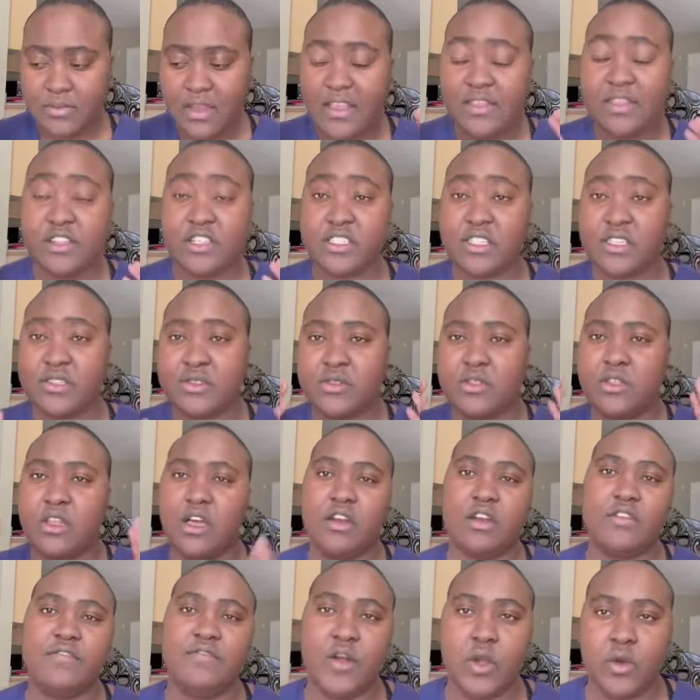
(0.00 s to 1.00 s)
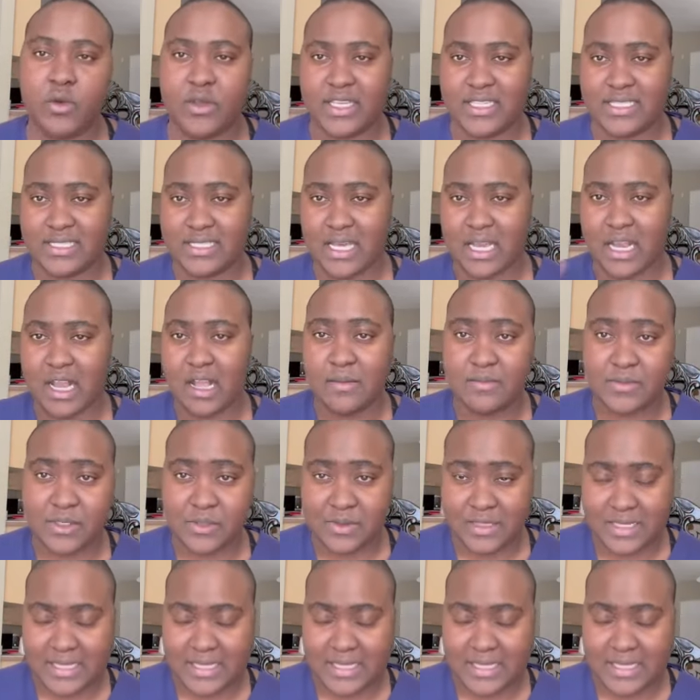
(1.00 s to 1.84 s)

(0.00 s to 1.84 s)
There's also a lot of focus that comes with